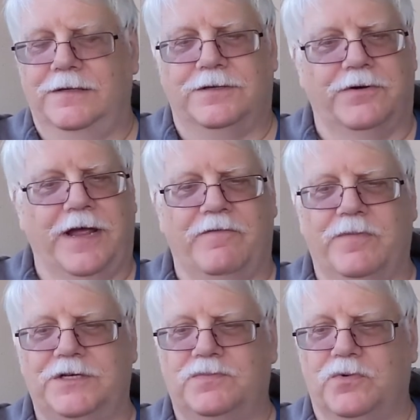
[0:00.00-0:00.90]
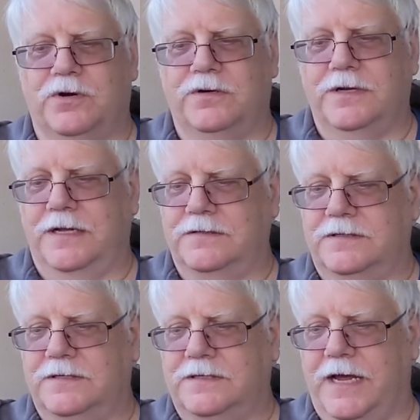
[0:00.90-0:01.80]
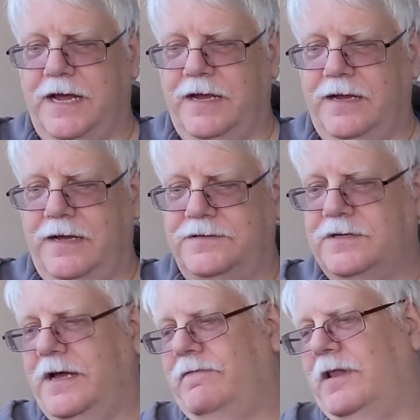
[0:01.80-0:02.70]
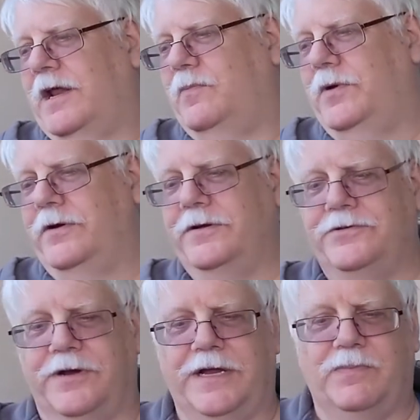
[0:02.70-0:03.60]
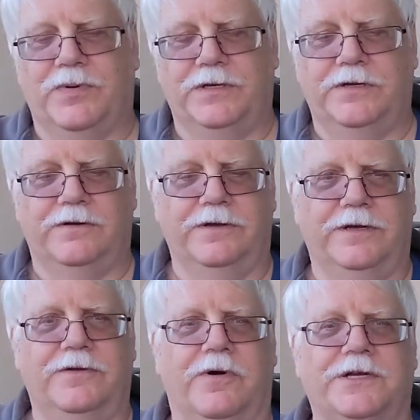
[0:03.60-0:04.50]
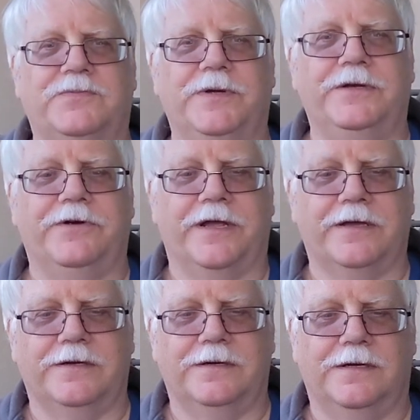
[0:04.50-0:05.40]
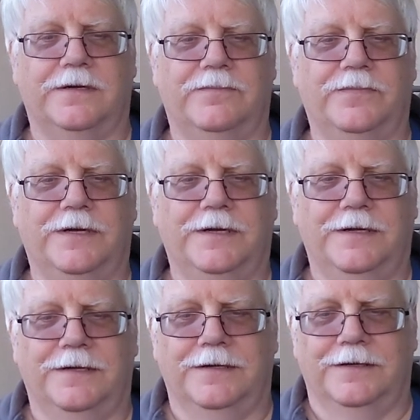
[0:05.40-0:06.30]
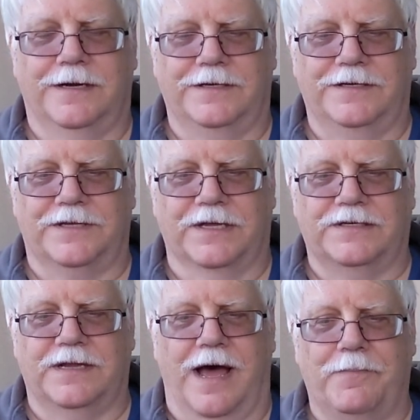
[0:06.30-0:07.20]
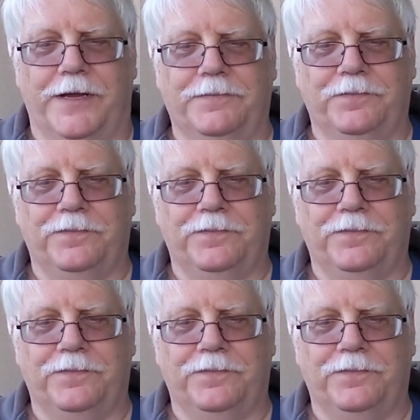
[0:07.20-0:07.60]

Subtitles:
Don't have much more else to say. I still have a lot of beer to drink, but you don't need to watch me drink it. I just get sloppy.